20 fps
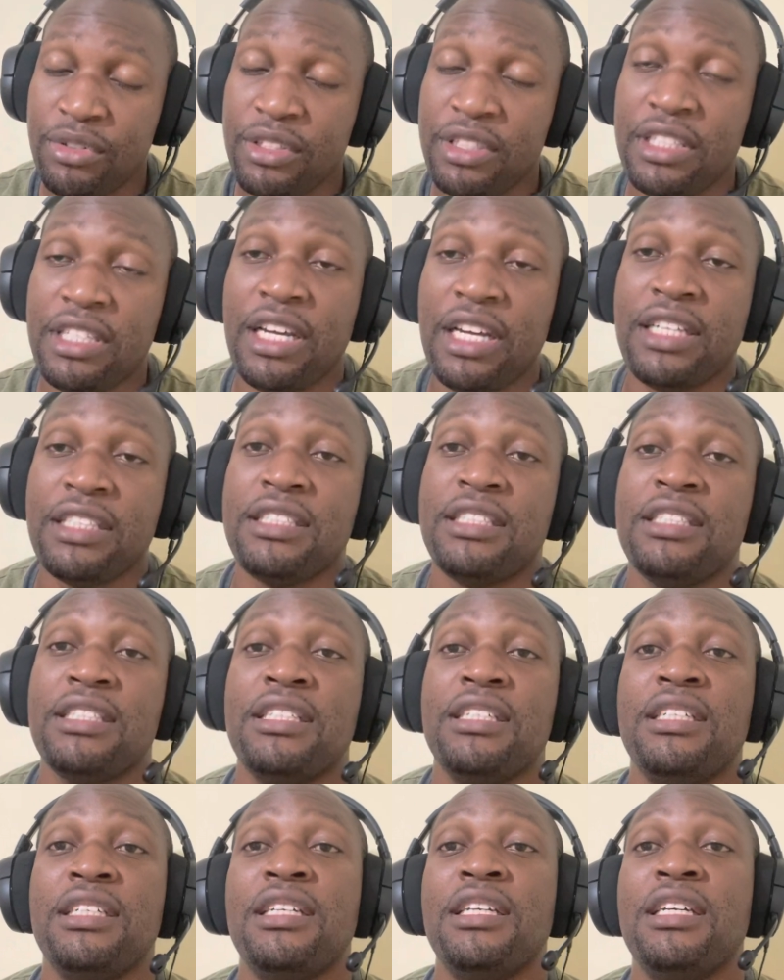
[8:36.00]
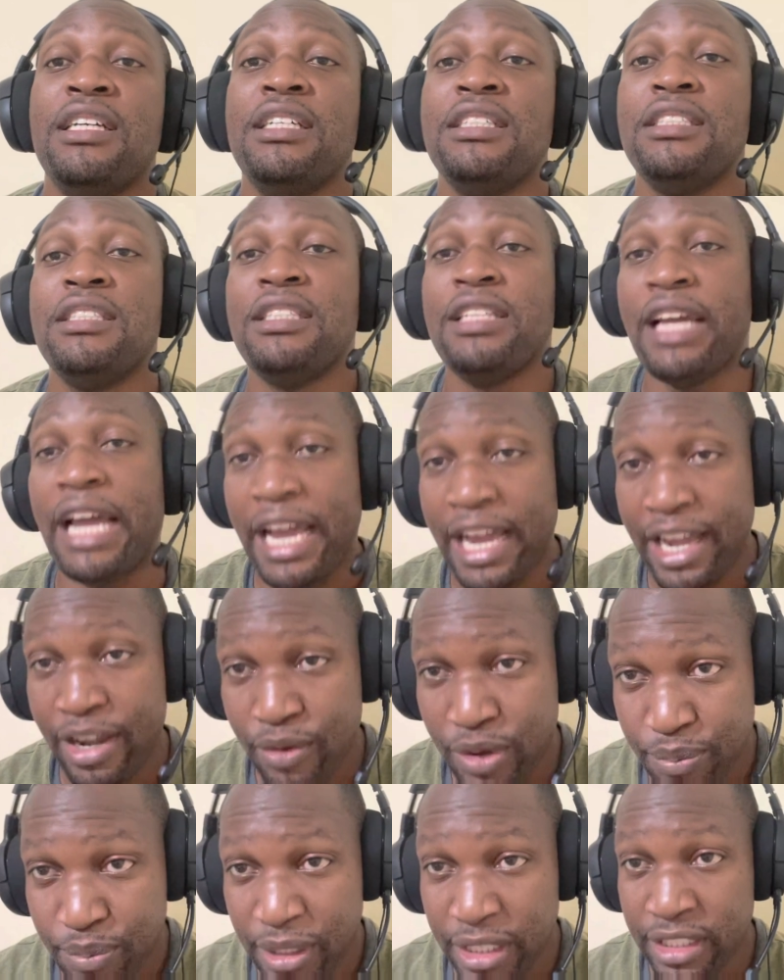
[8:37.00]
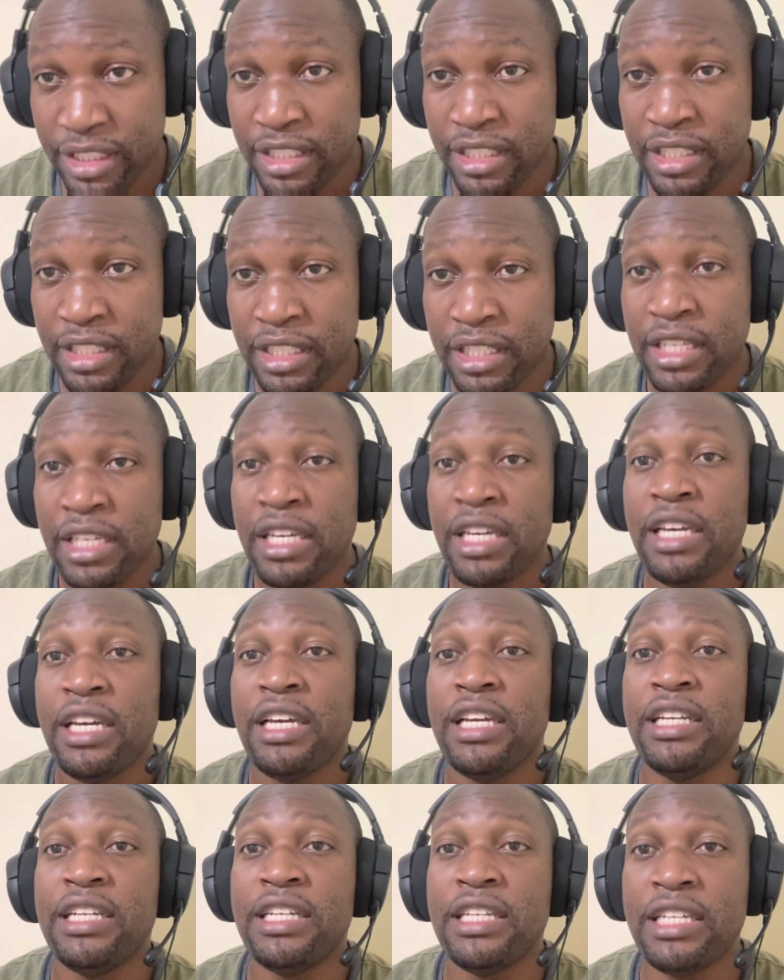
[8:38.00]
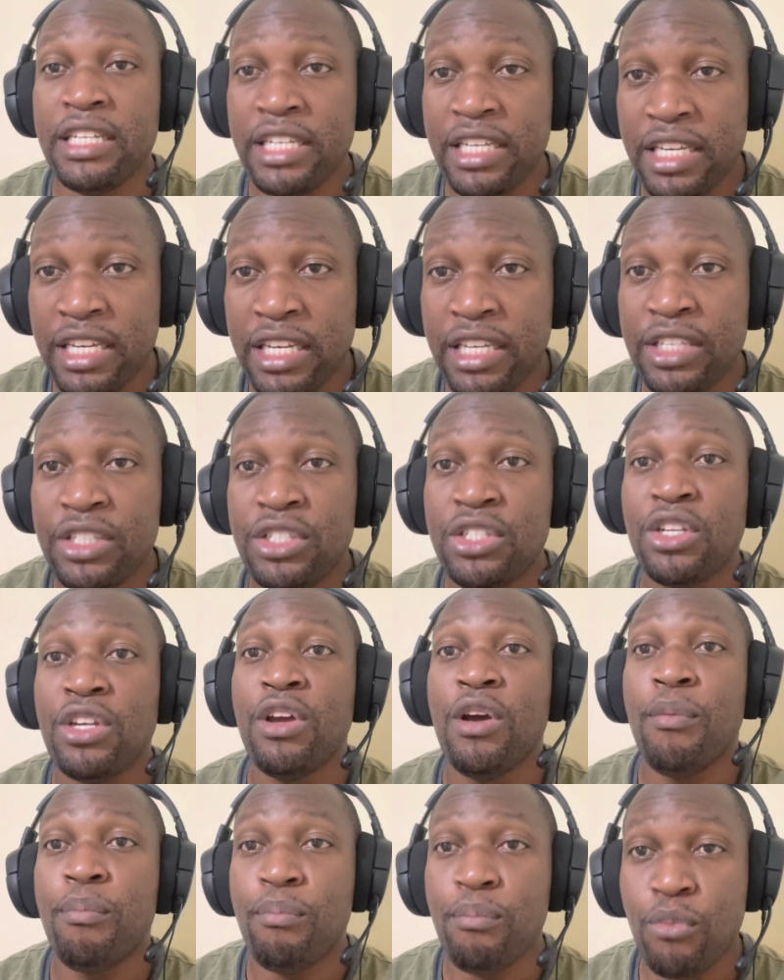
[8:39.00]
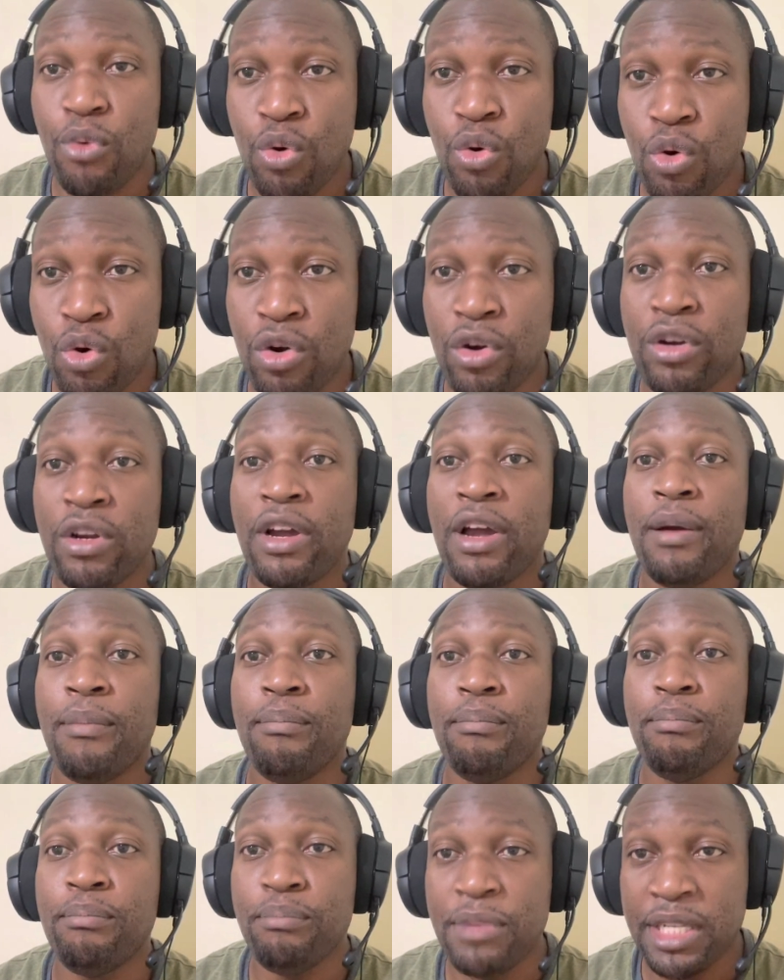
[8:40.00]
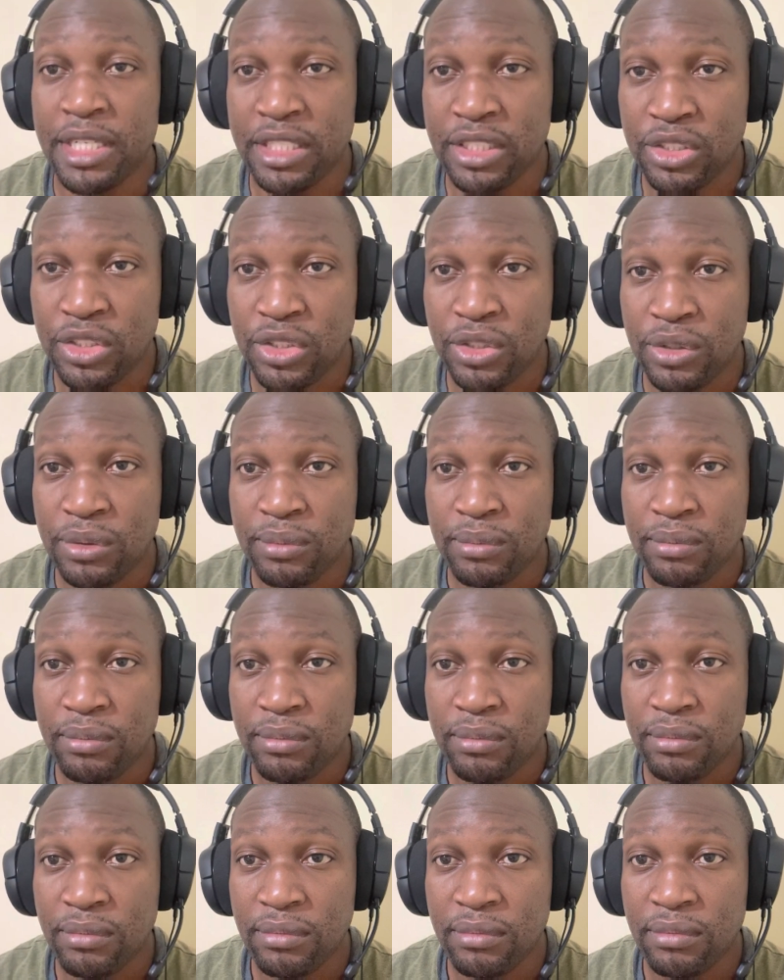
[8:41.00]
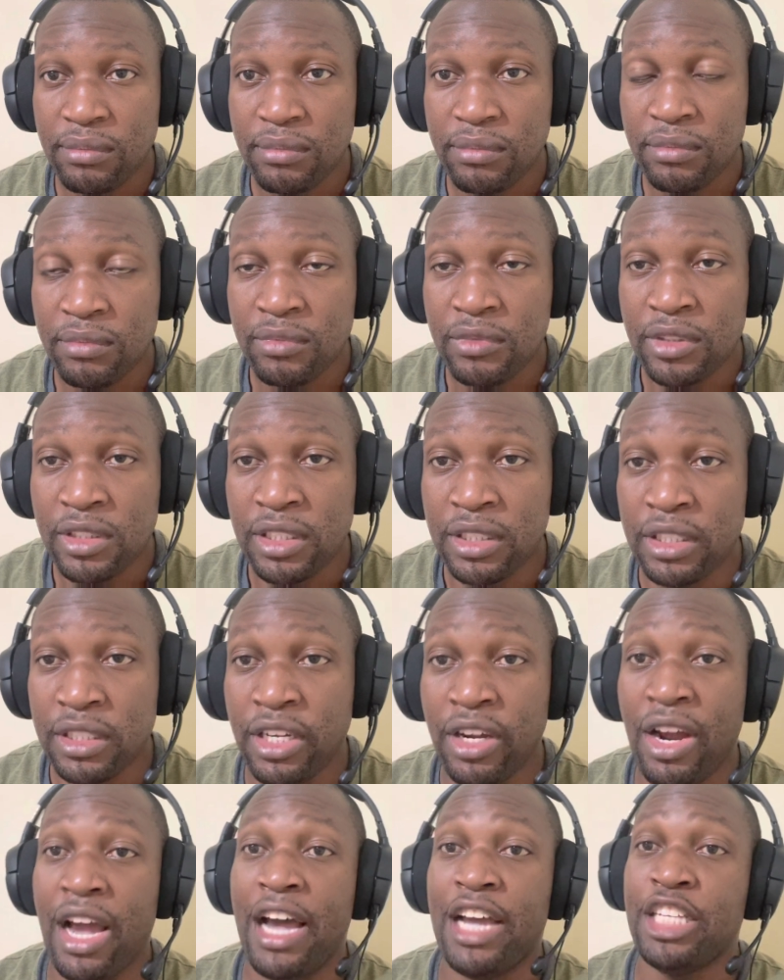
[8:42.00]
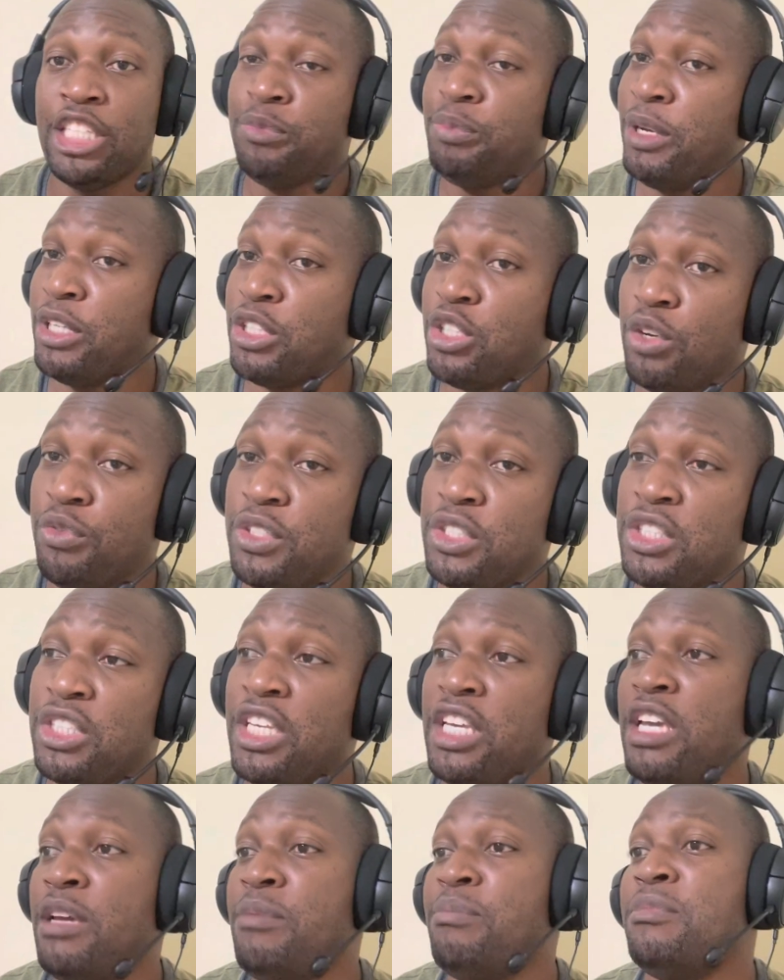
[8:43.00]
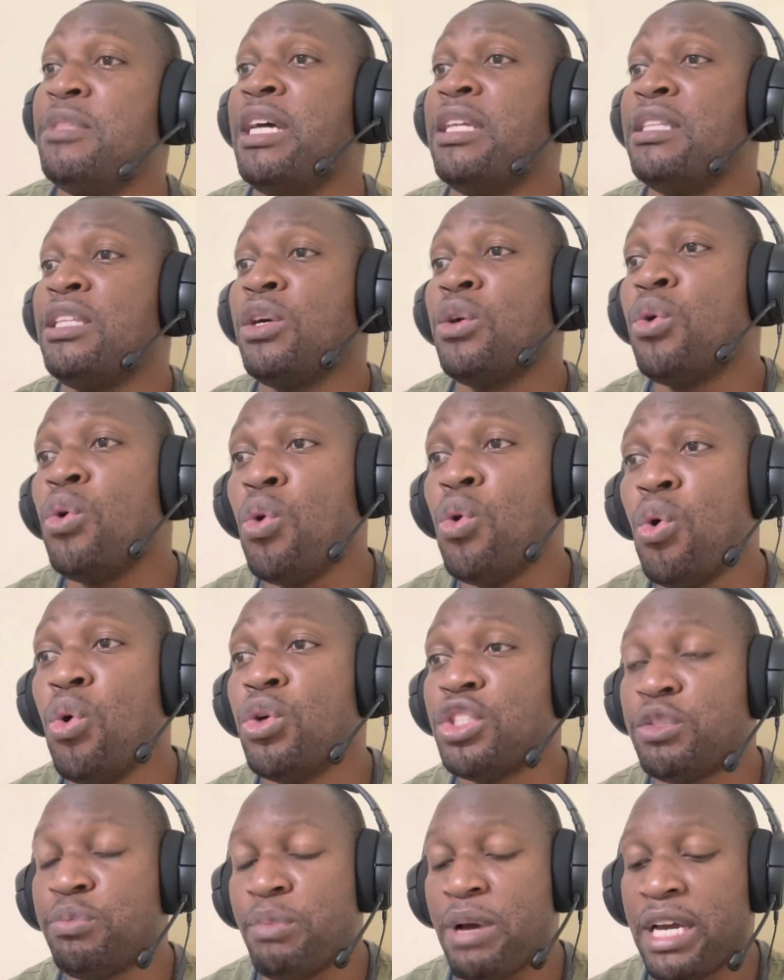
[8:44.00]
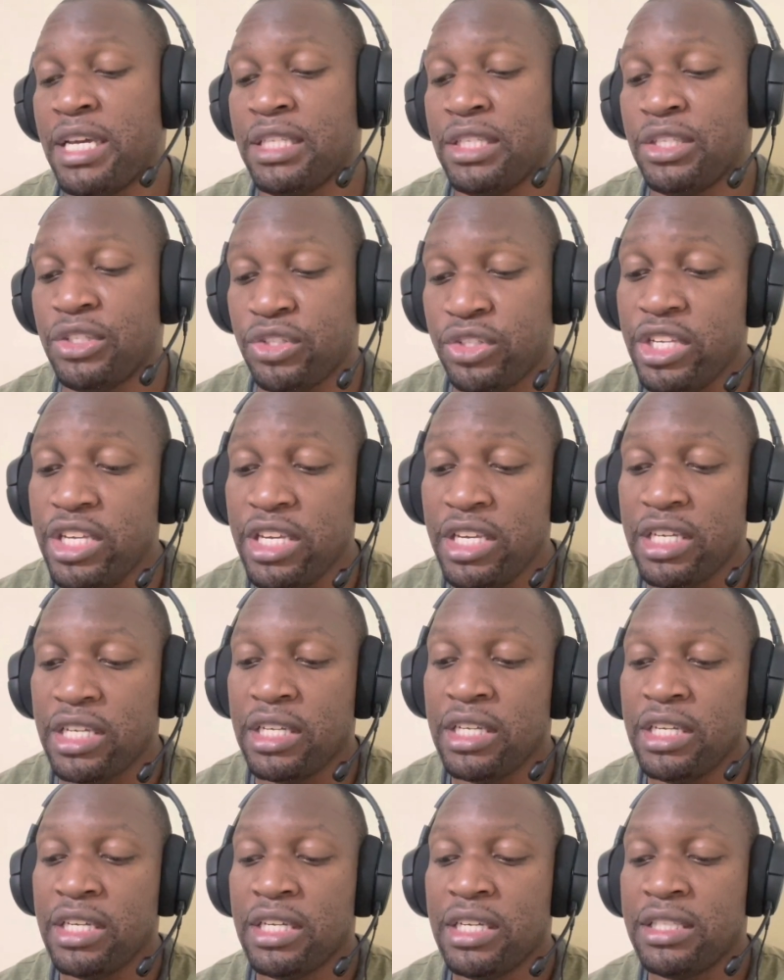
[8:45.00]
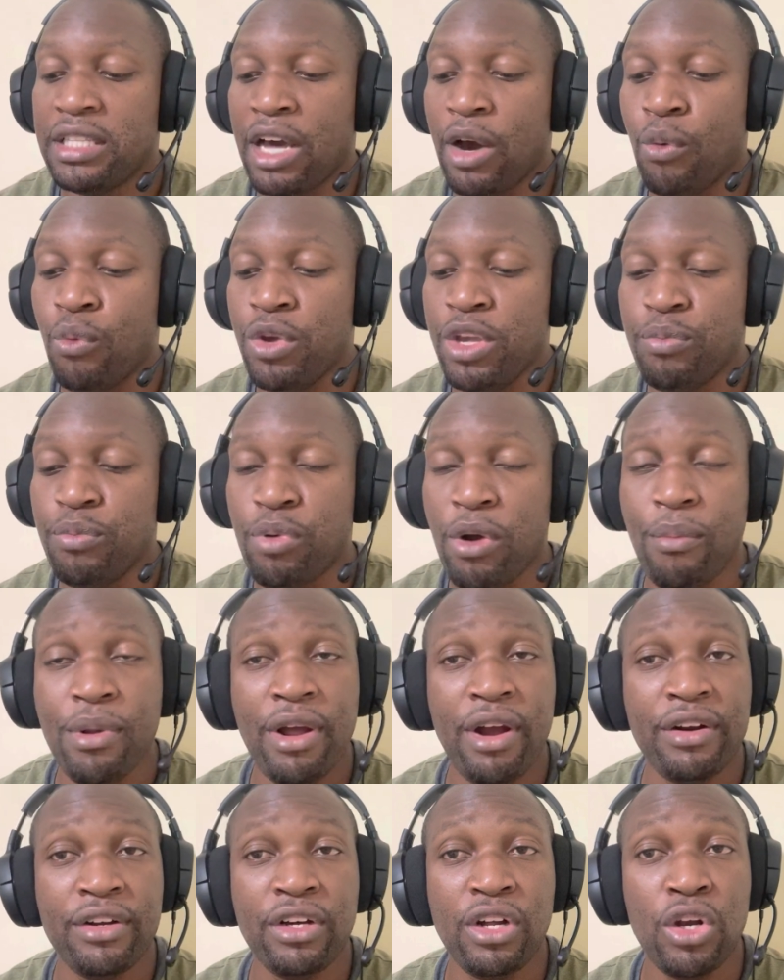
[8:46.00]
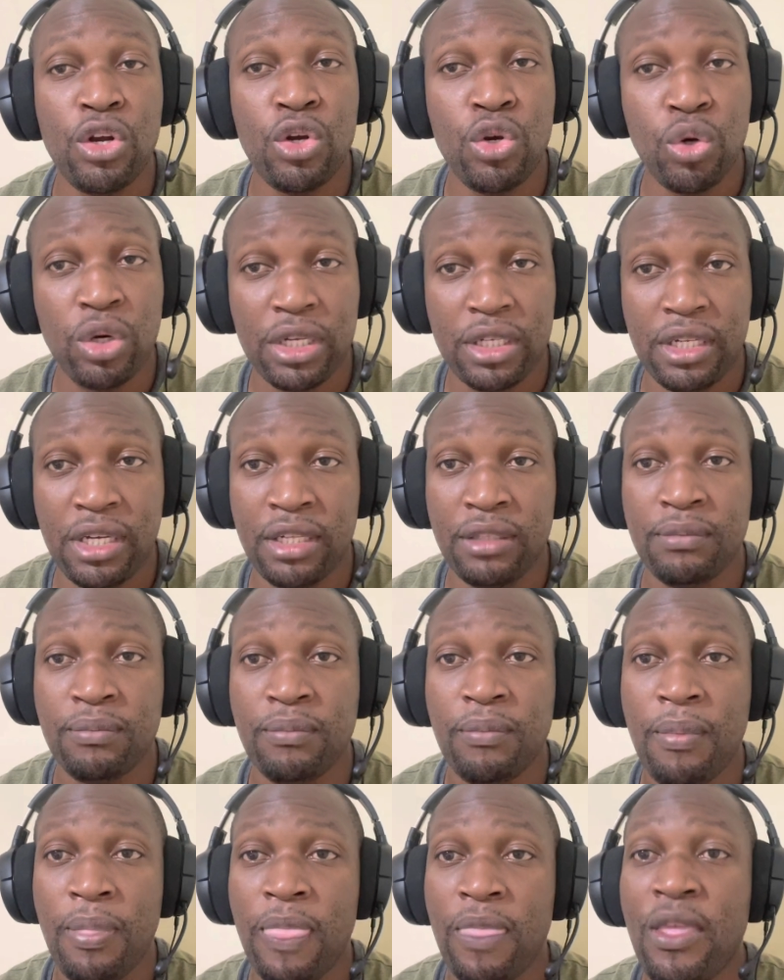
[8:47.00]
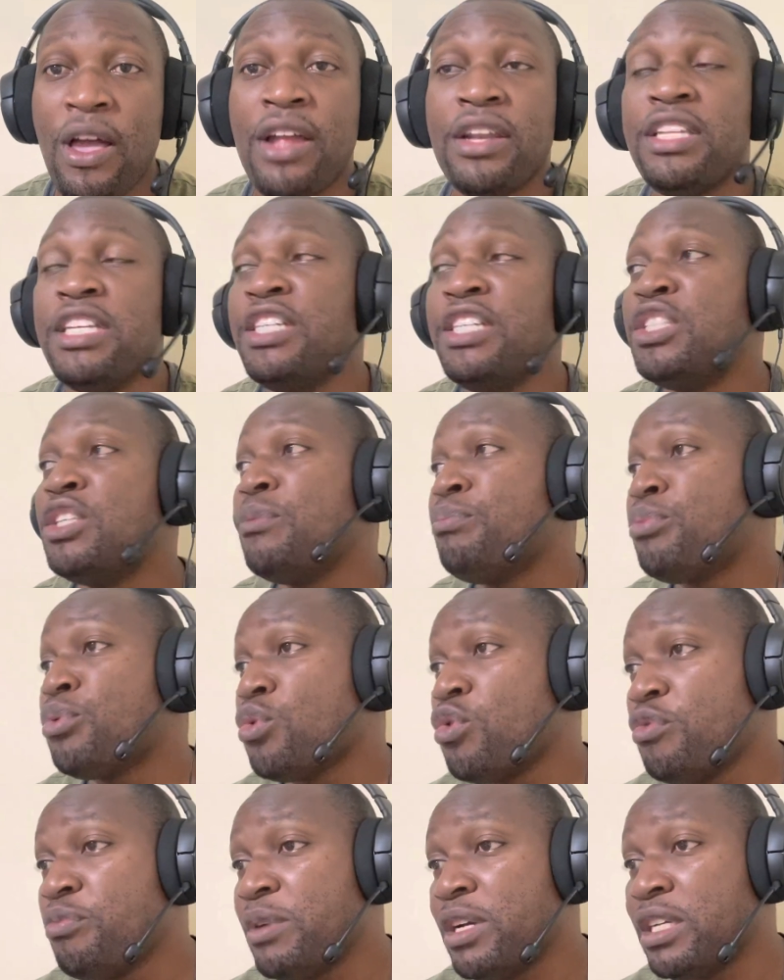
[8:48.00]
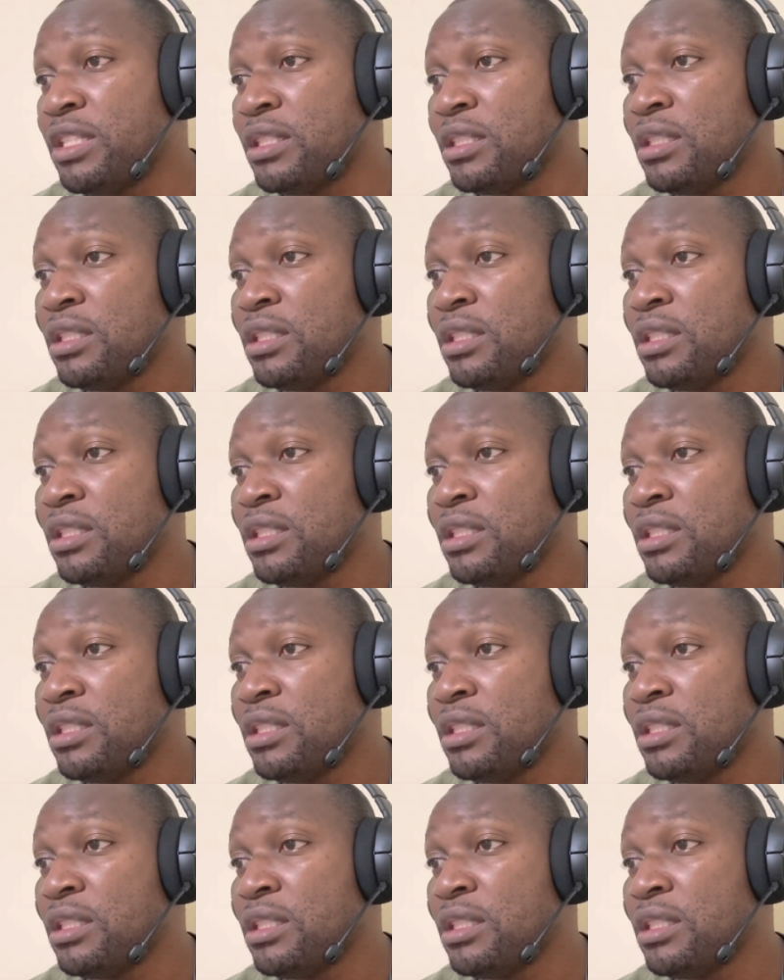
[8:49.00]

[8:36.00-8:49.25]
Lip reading: that Tyreek Magee needs more minutes. There are aspects of his game that the coach might see that we probably are not looking at that needs improvement.